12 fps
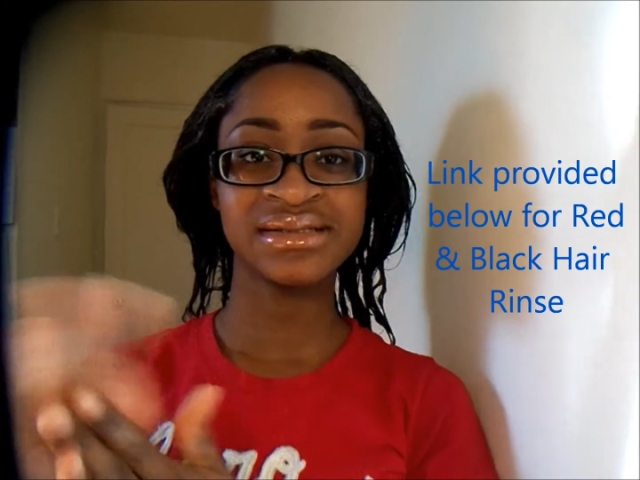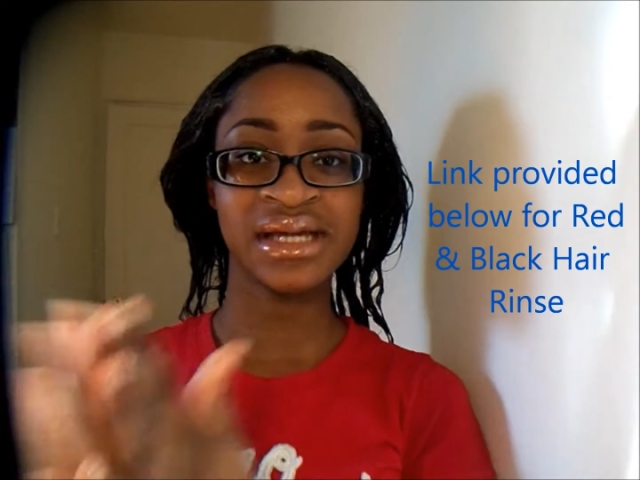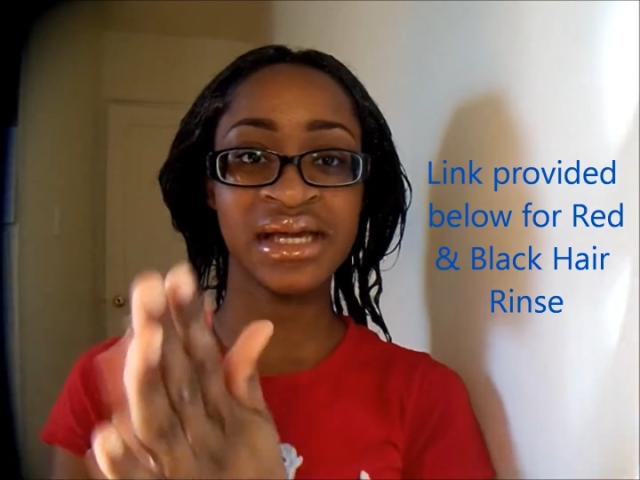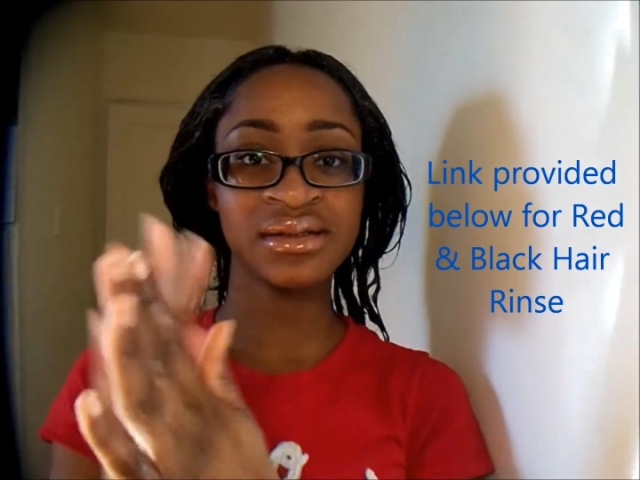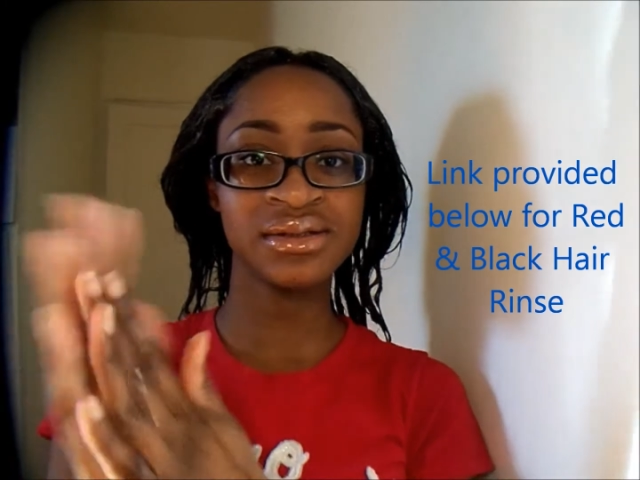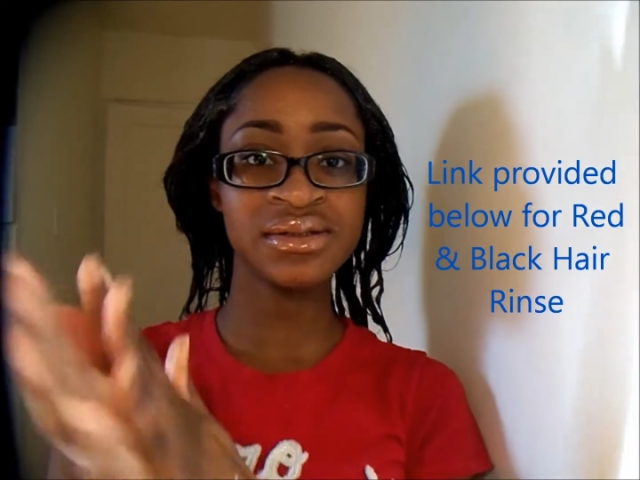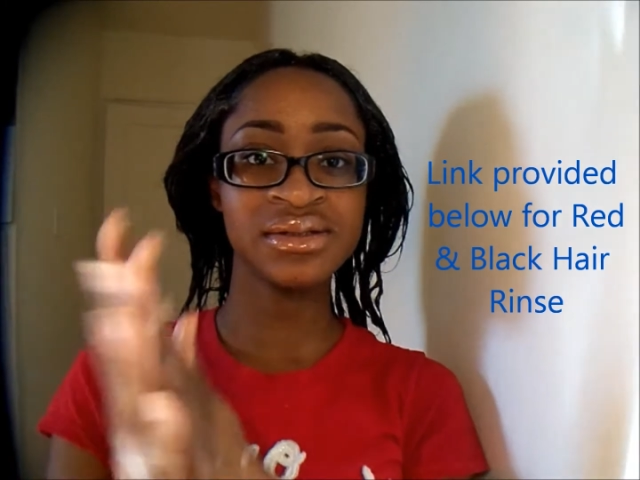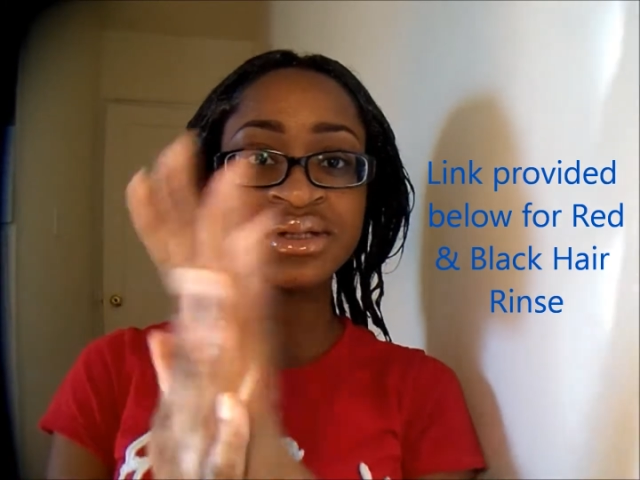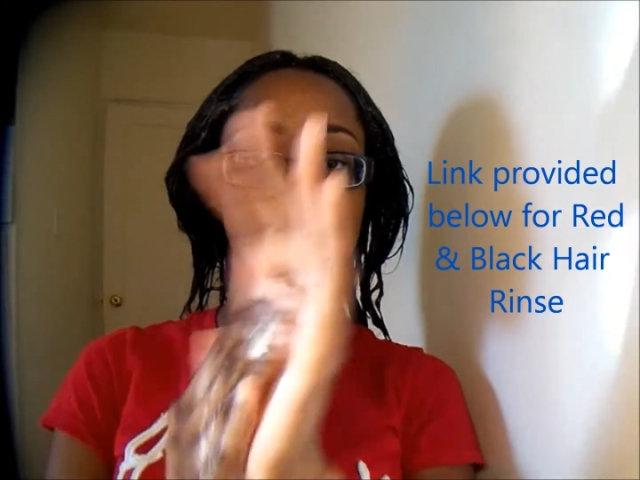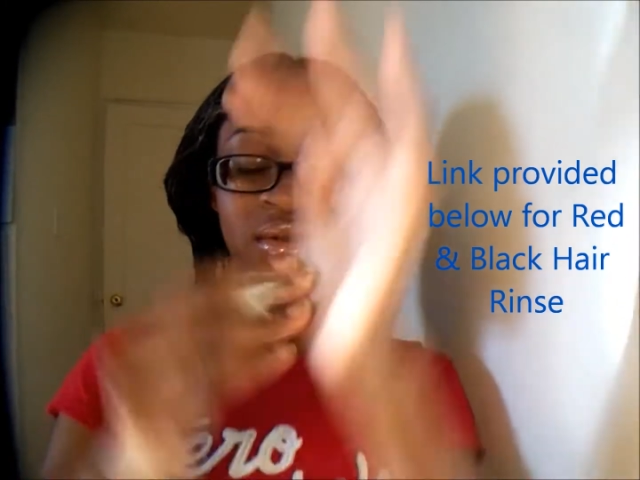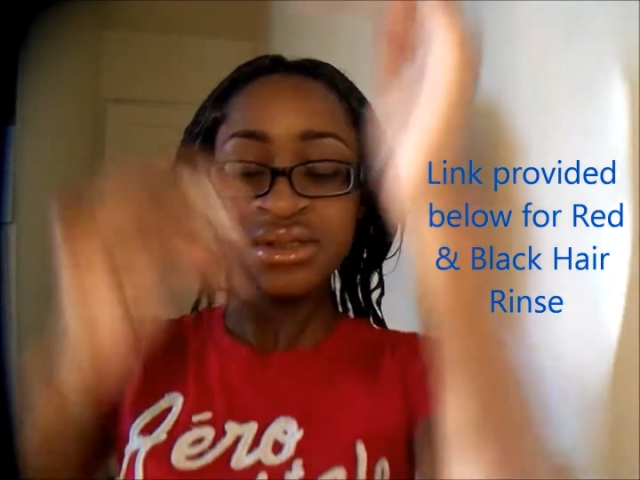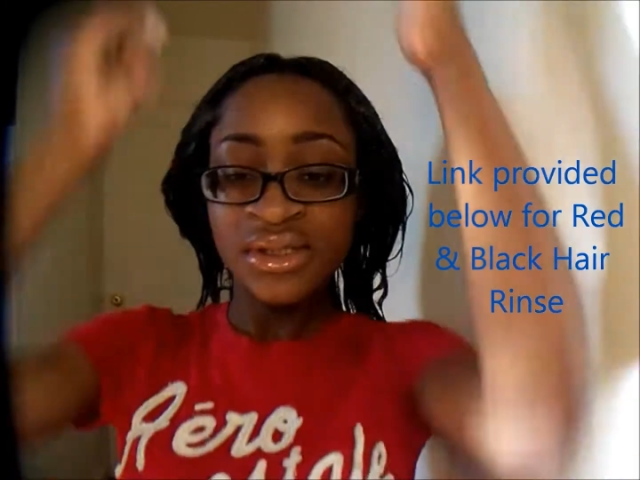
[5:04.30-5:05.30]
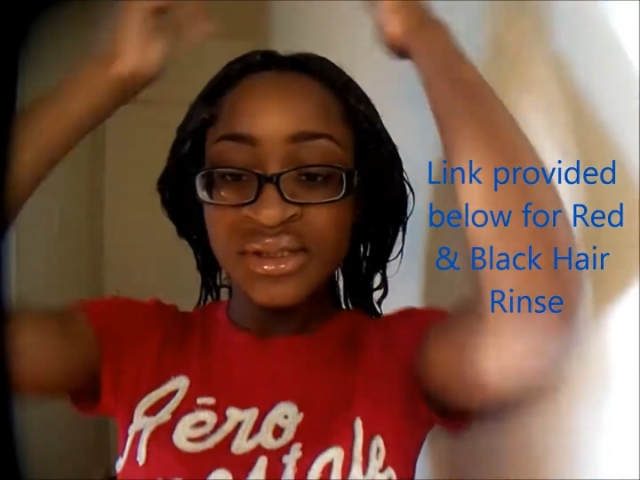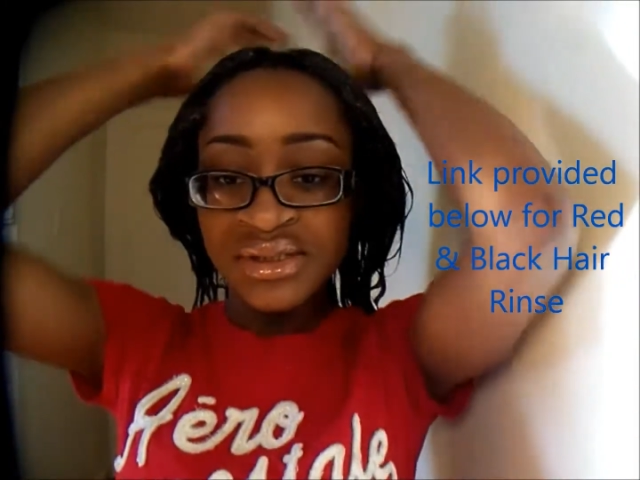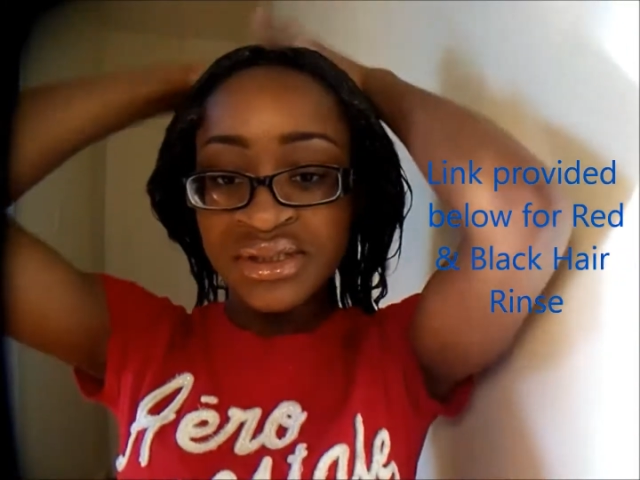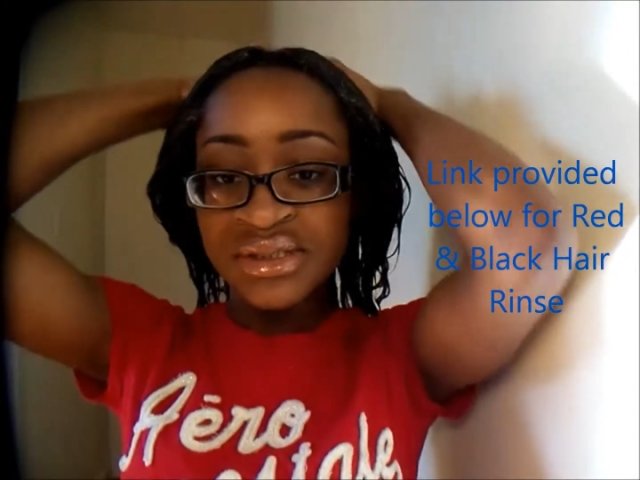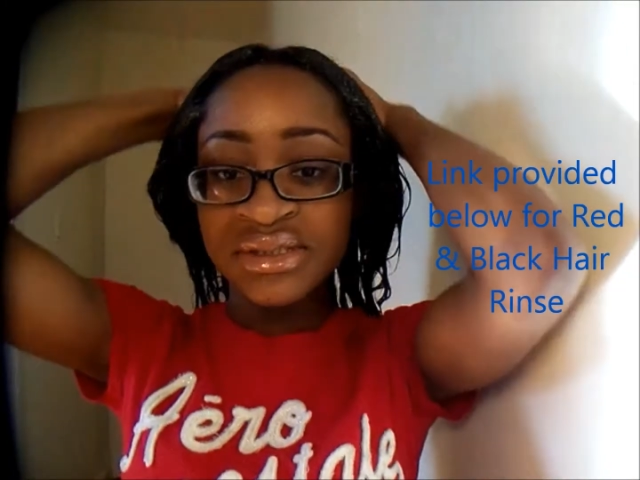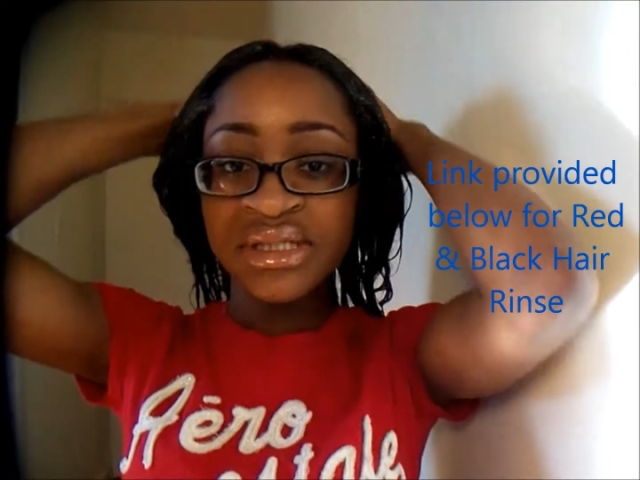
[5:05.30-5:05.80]
together,
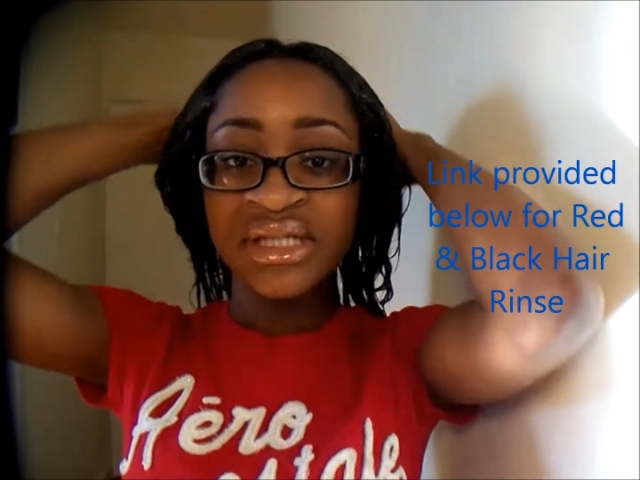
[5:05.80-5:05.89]
just